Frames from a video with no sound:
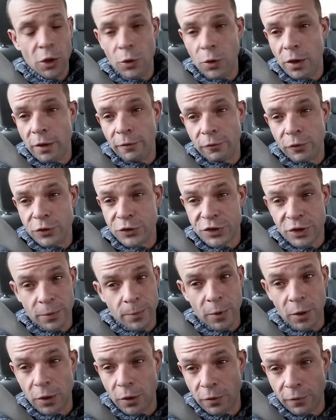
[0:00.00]
whoever's
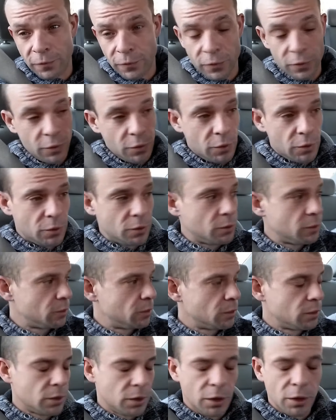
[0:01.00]
above,
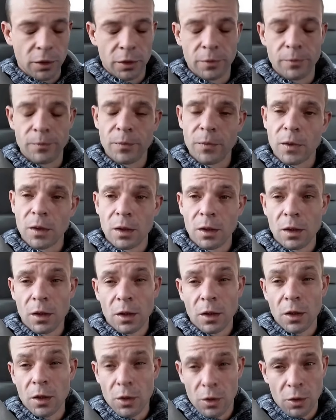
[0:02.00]
yeah
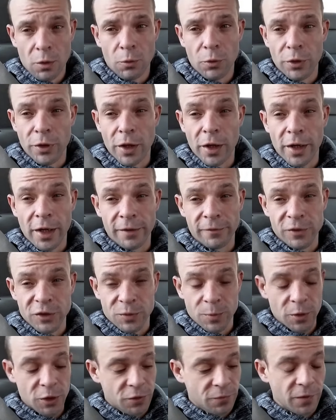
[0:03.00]
would not have as
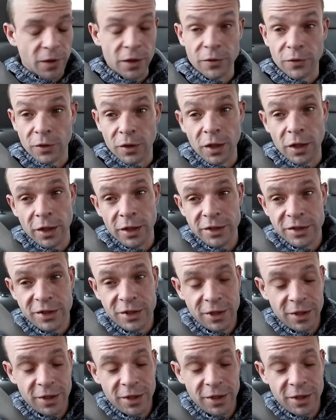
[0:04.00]
much faith in this